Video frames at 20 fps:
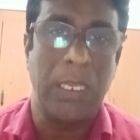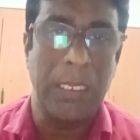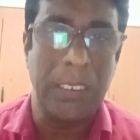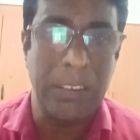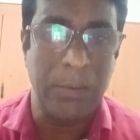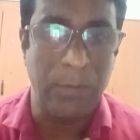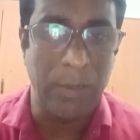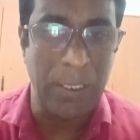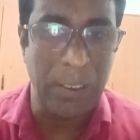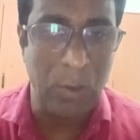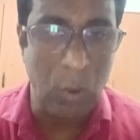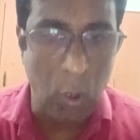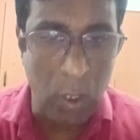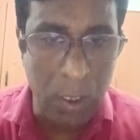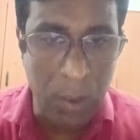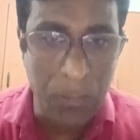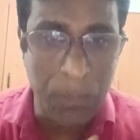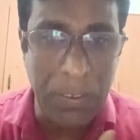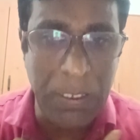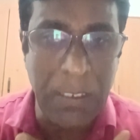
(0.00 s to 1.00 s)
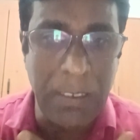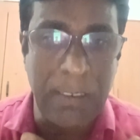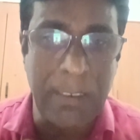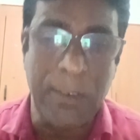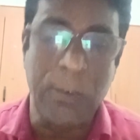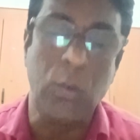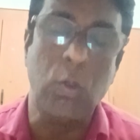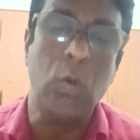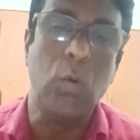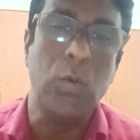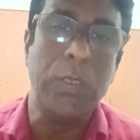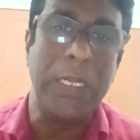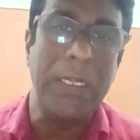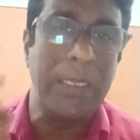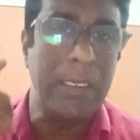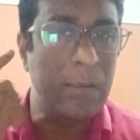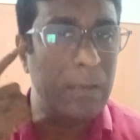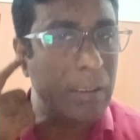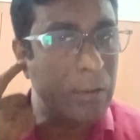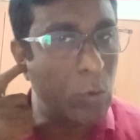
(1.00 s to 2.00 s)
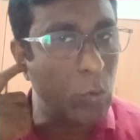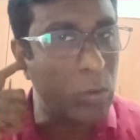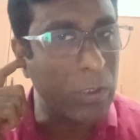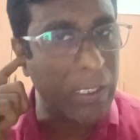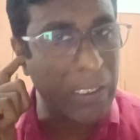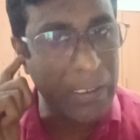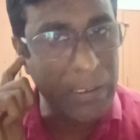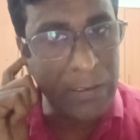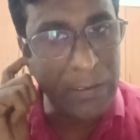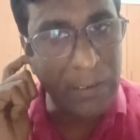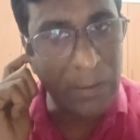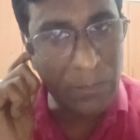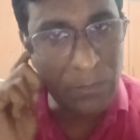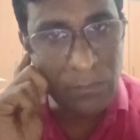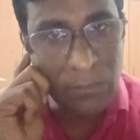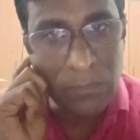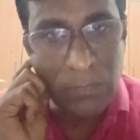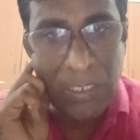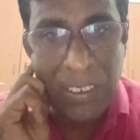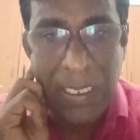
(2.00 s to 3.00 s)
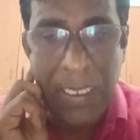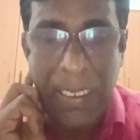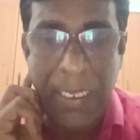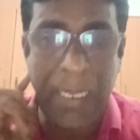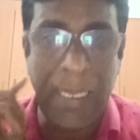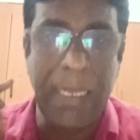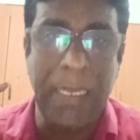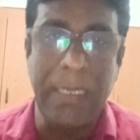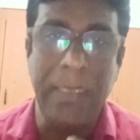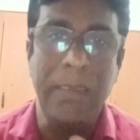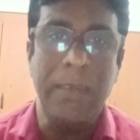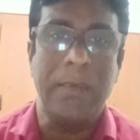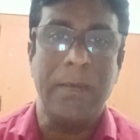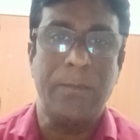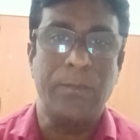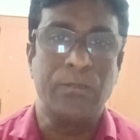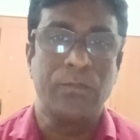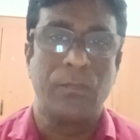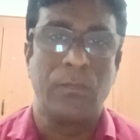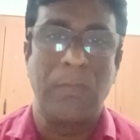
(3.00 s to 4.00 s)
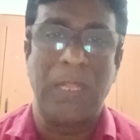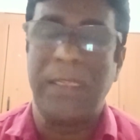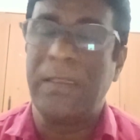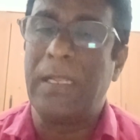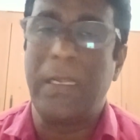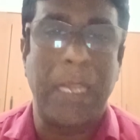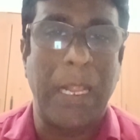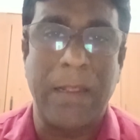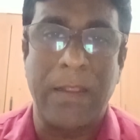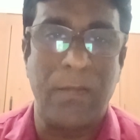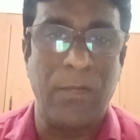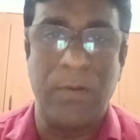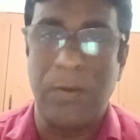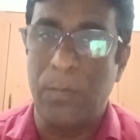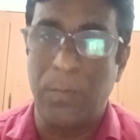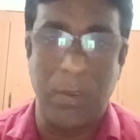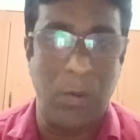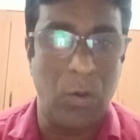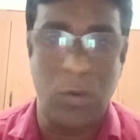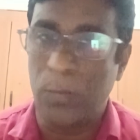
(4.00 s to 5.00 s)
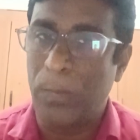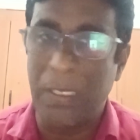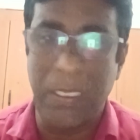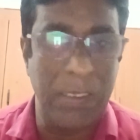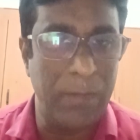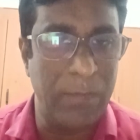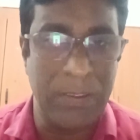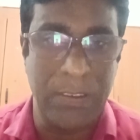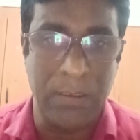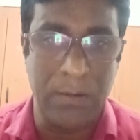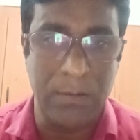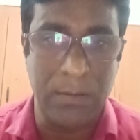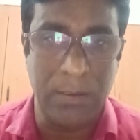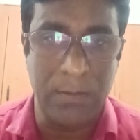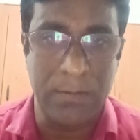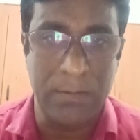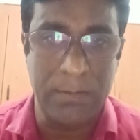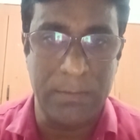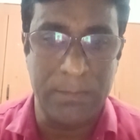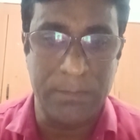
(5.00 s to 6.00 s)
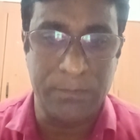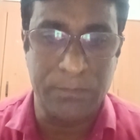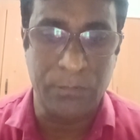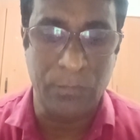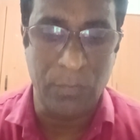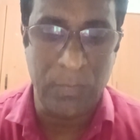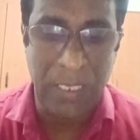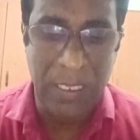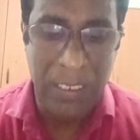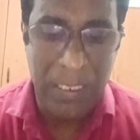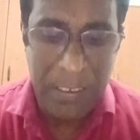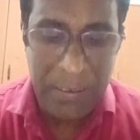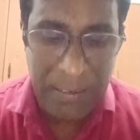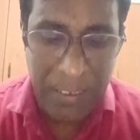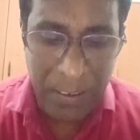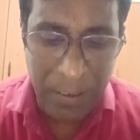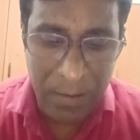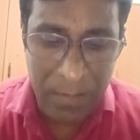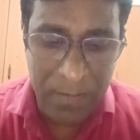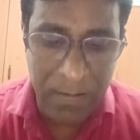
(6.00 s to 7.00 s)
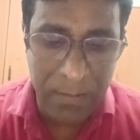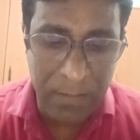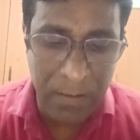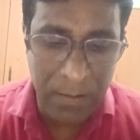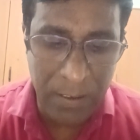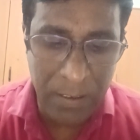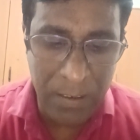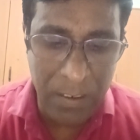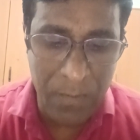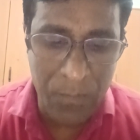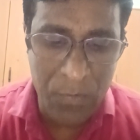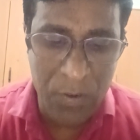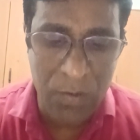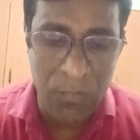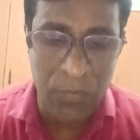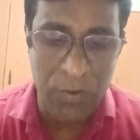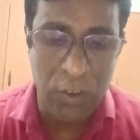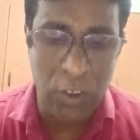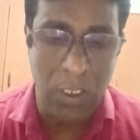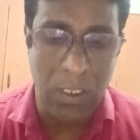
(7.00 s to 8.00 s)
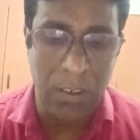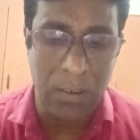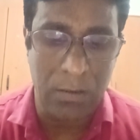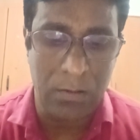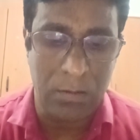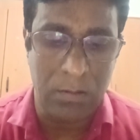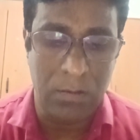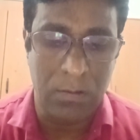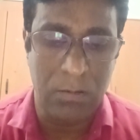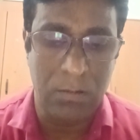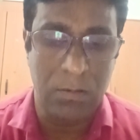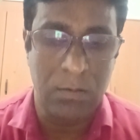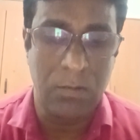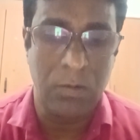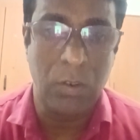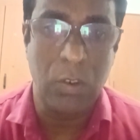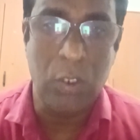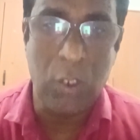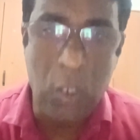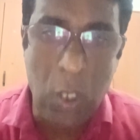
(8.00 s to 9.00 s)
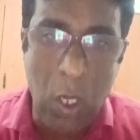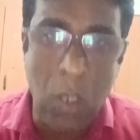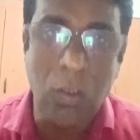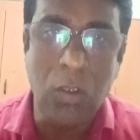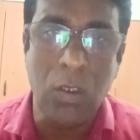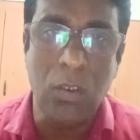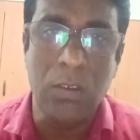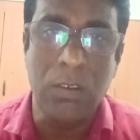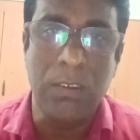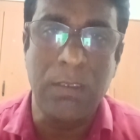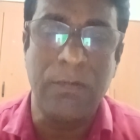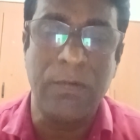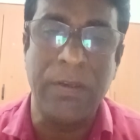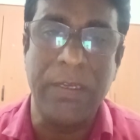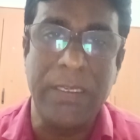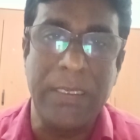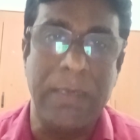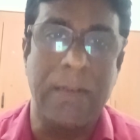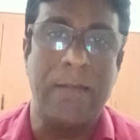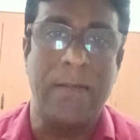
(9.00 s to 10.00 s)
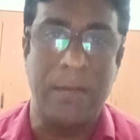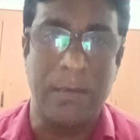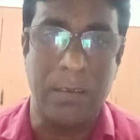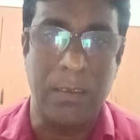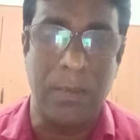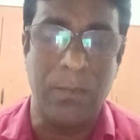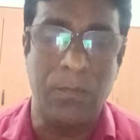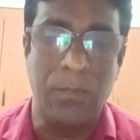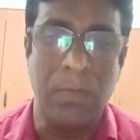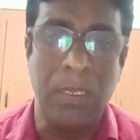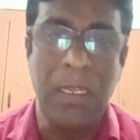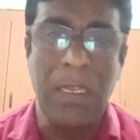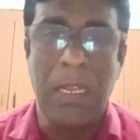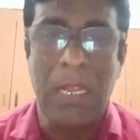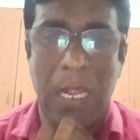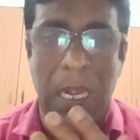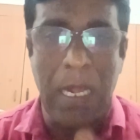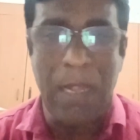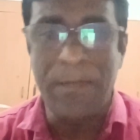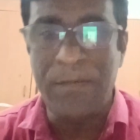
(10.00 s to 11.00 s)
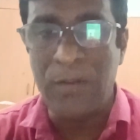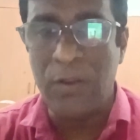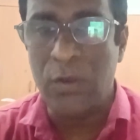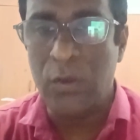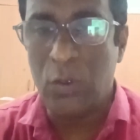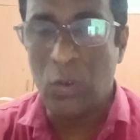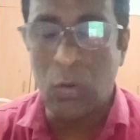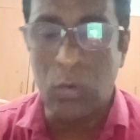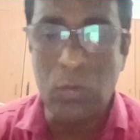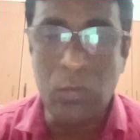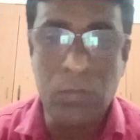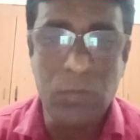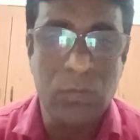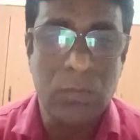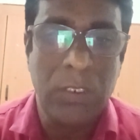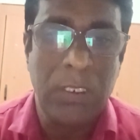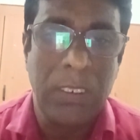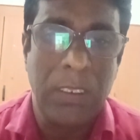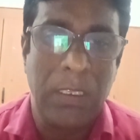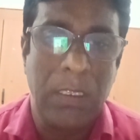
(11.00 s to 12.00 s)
It will not be included in the total income, and the tax will not be levied on this. There are certain incomes which are not treated as income. As you know,